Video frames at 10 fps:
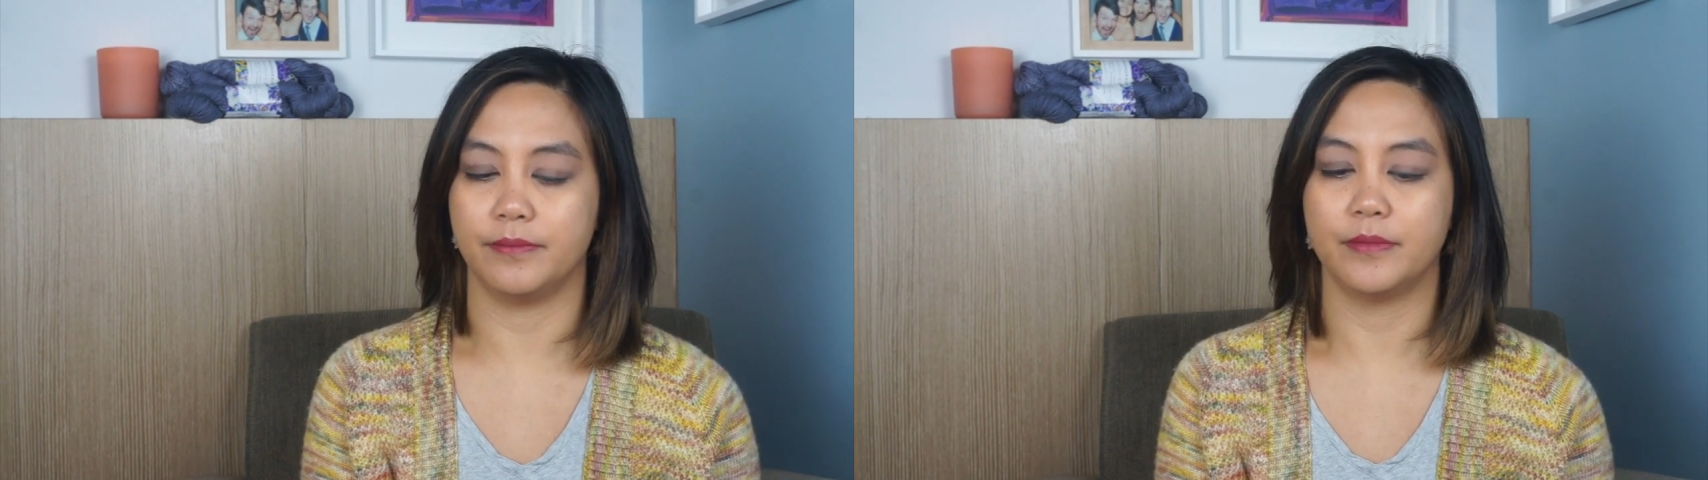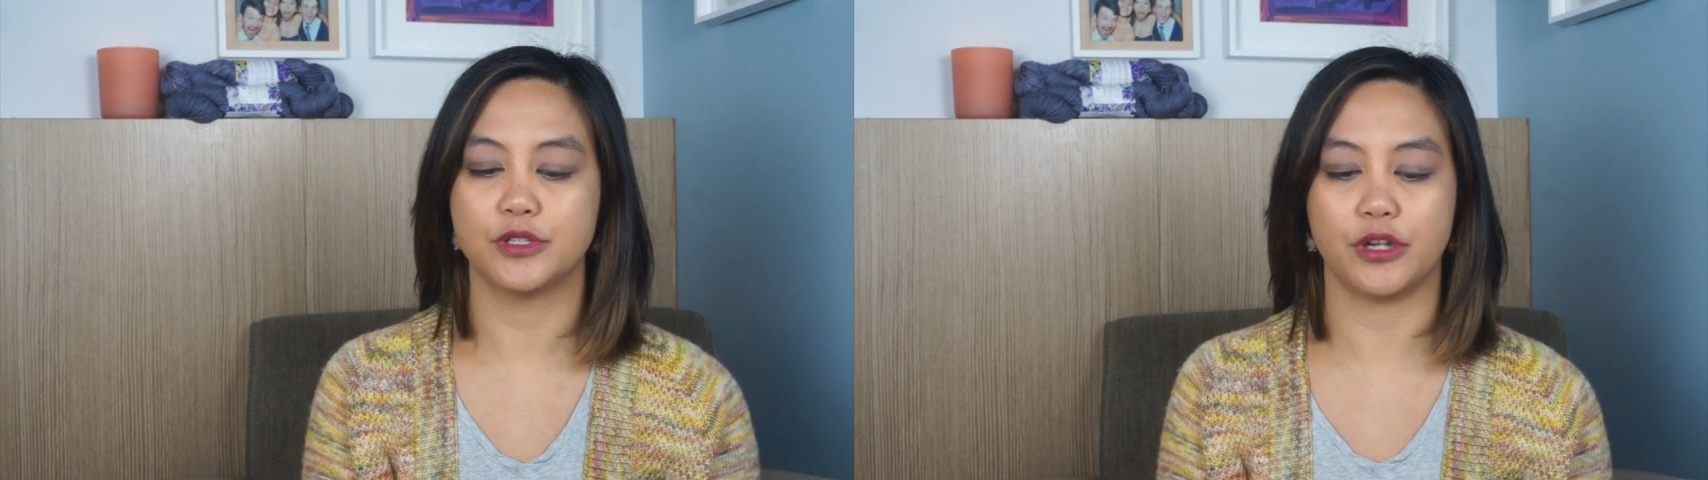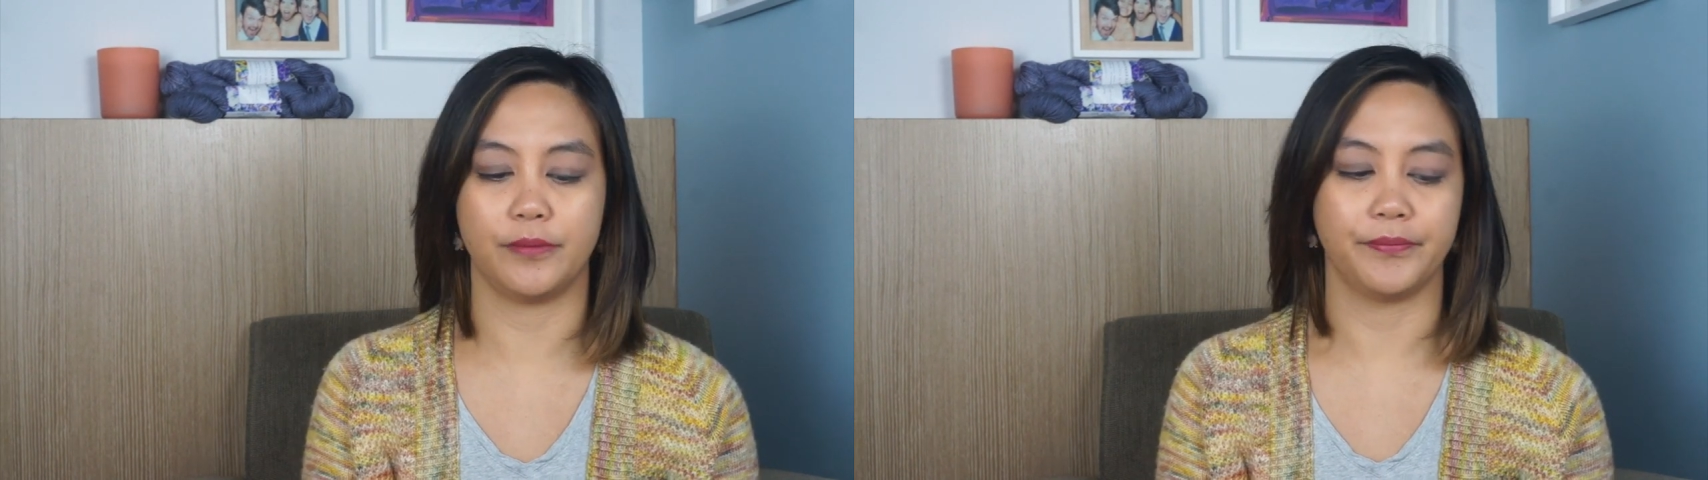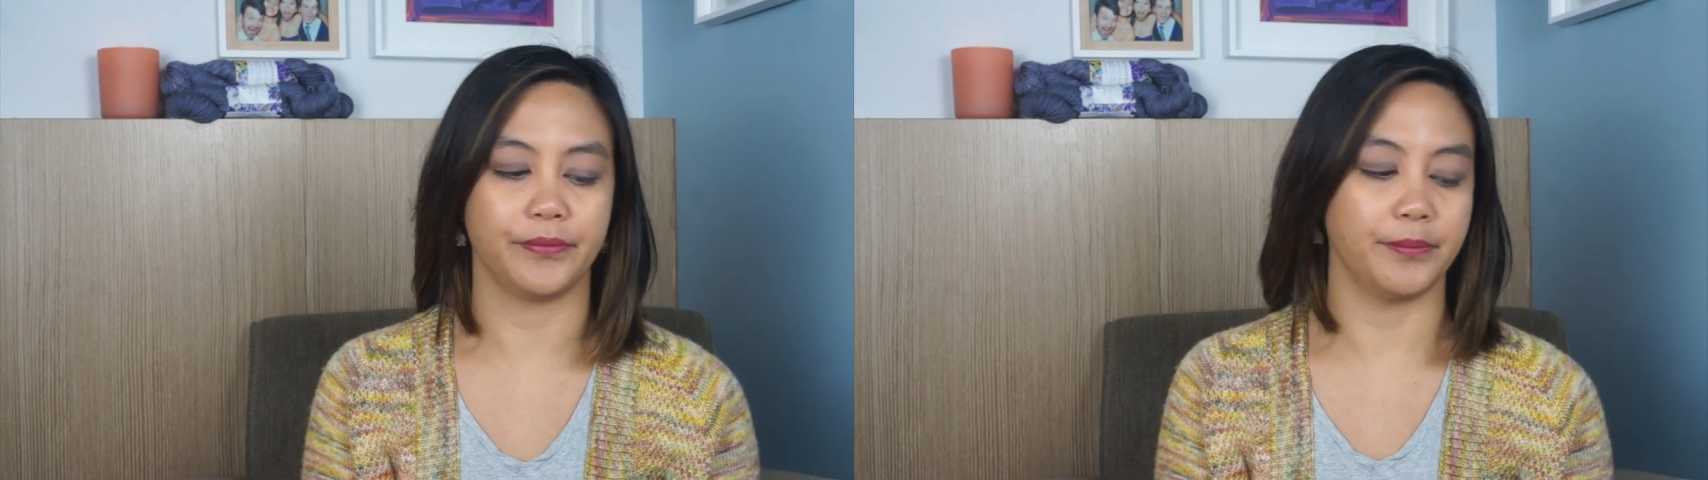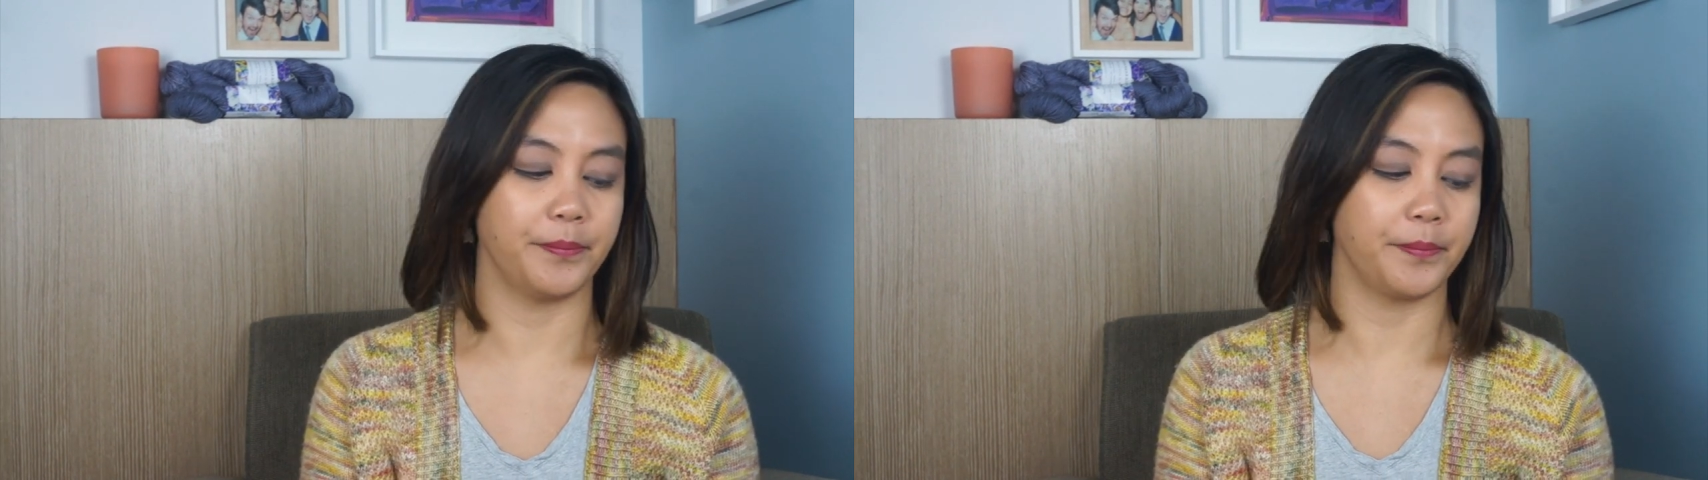So
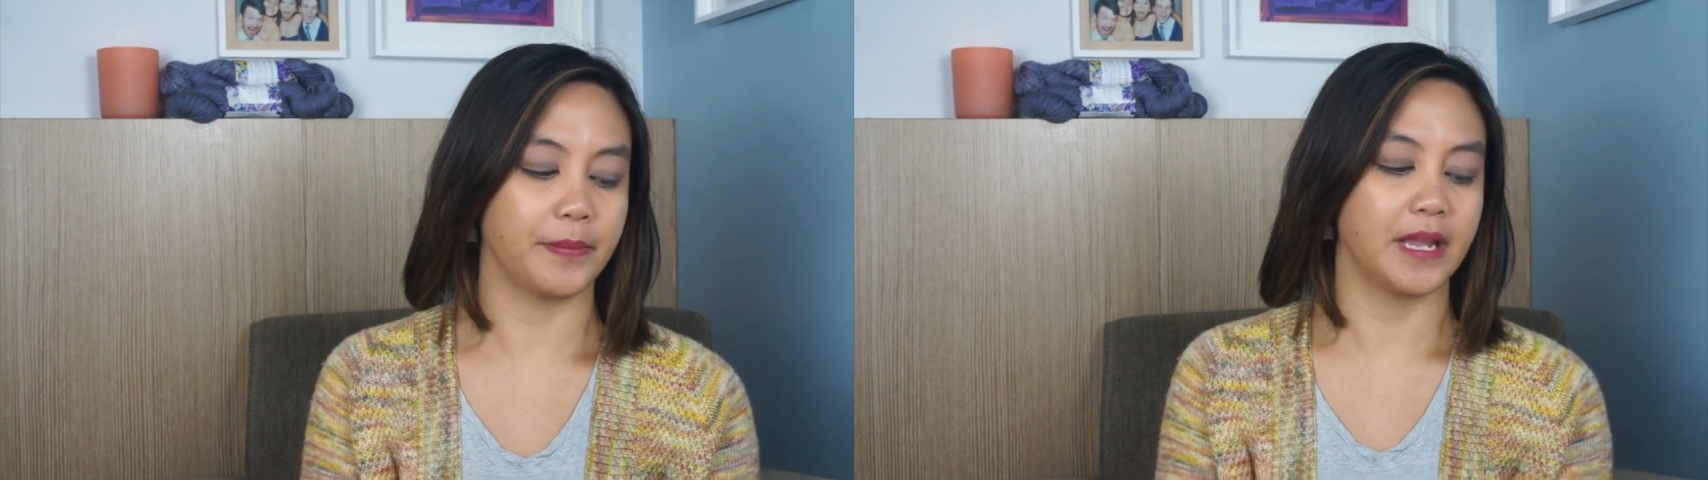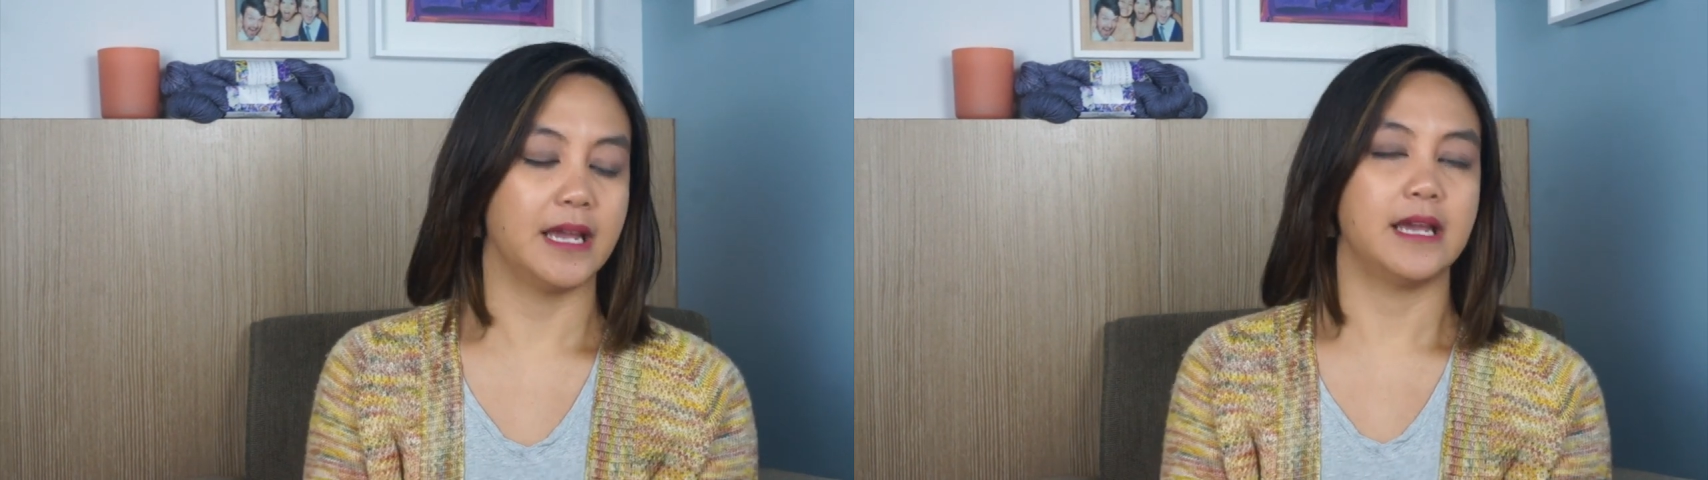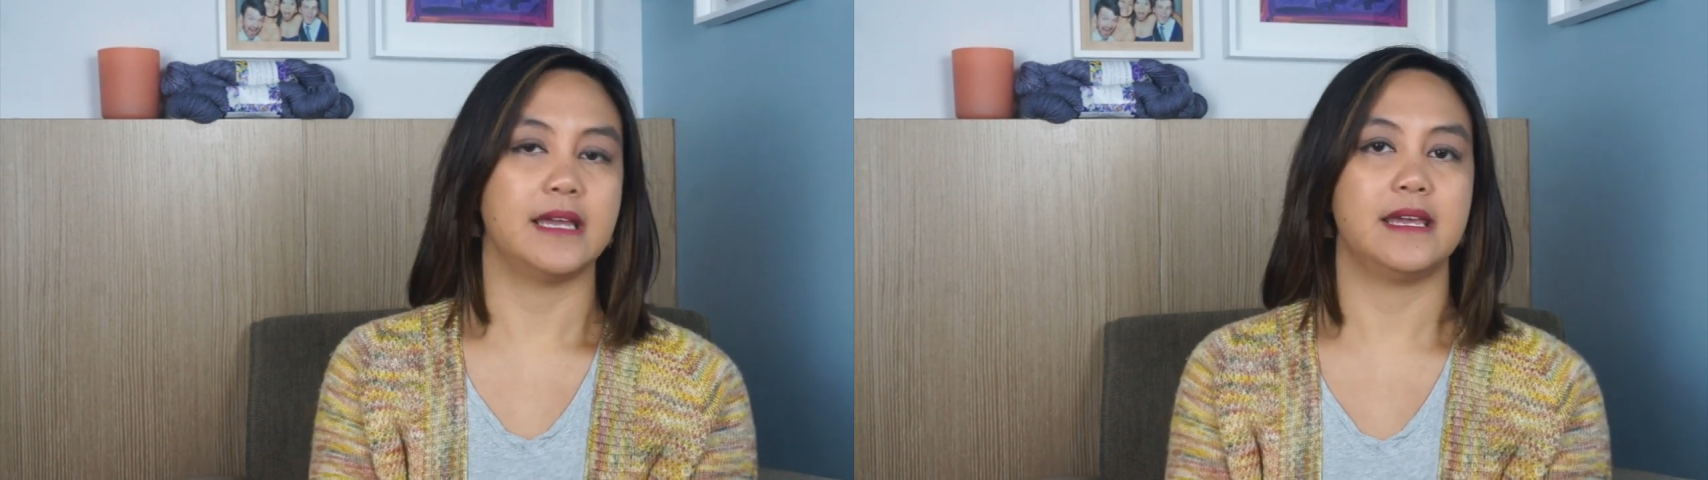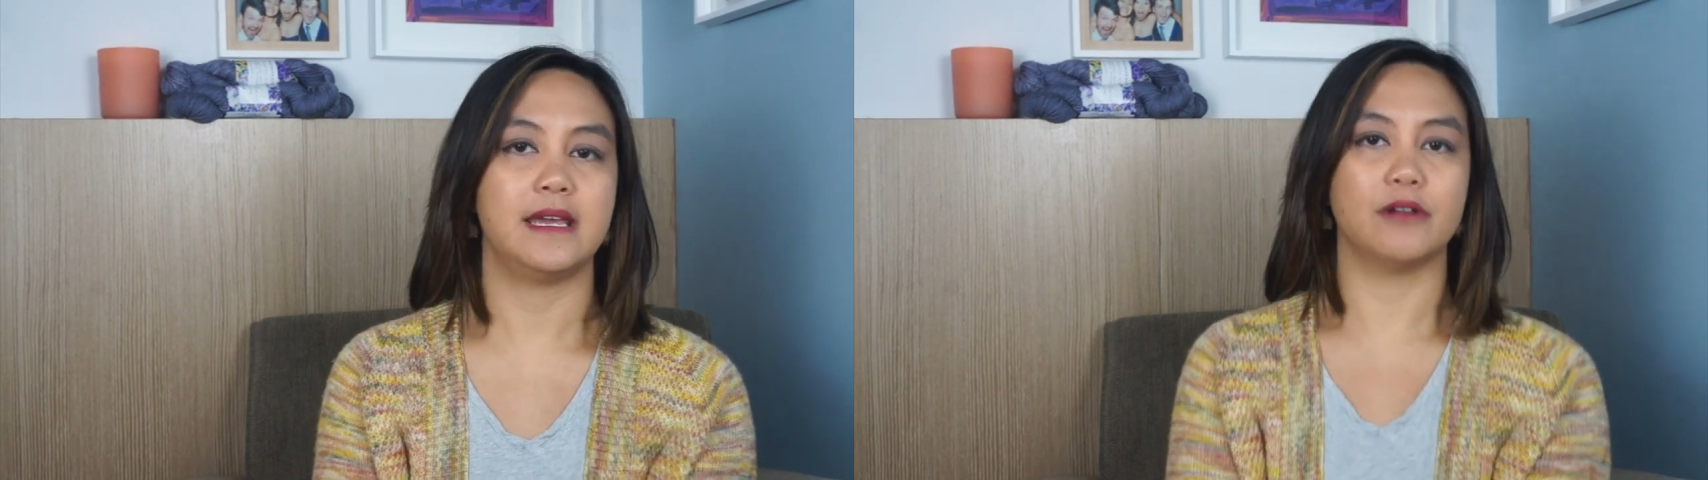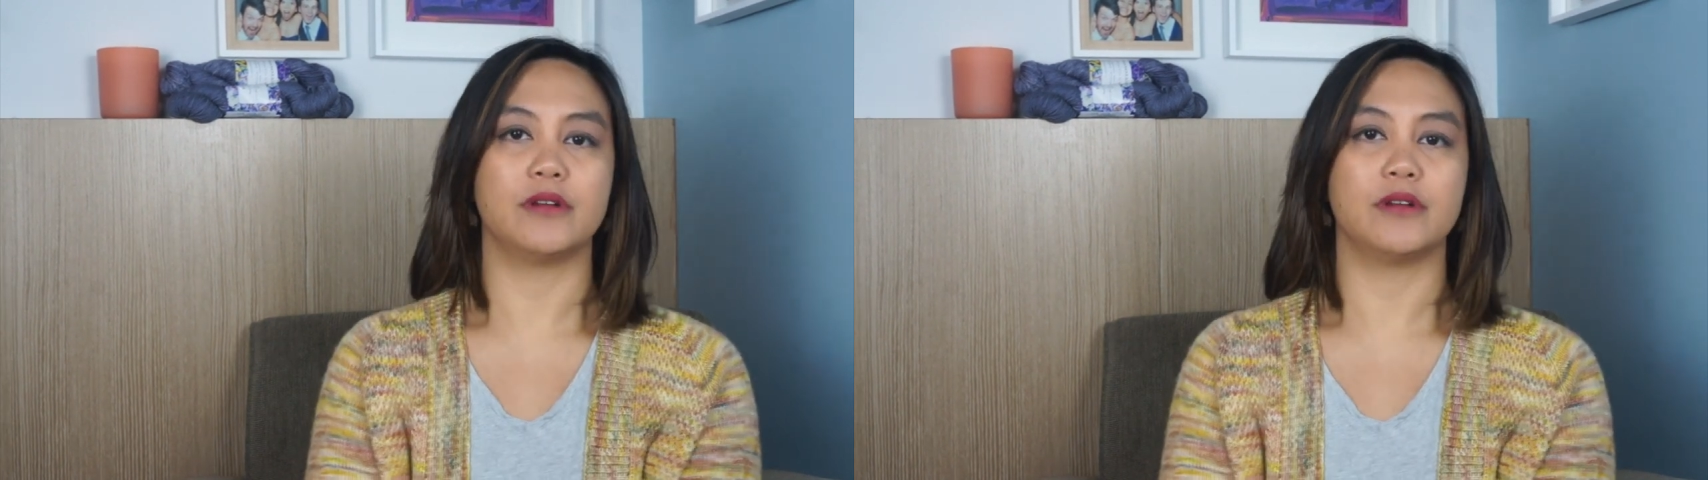here